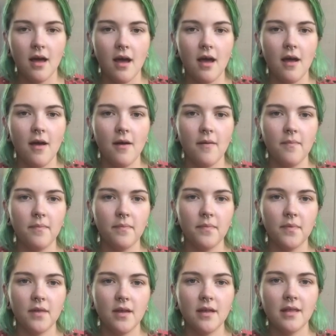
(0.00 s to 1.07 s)
And
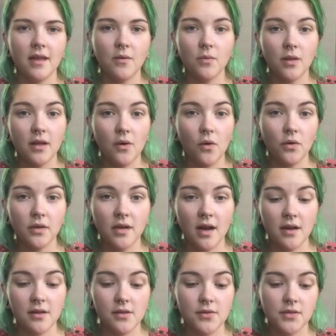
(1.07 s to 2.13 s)
like really holding
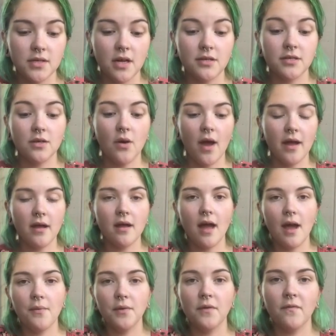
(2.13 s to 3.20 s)
on to those thoughts so
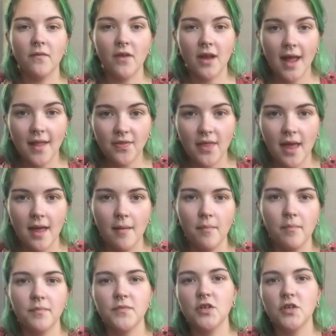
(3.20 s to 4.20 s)
I wouldn't forget them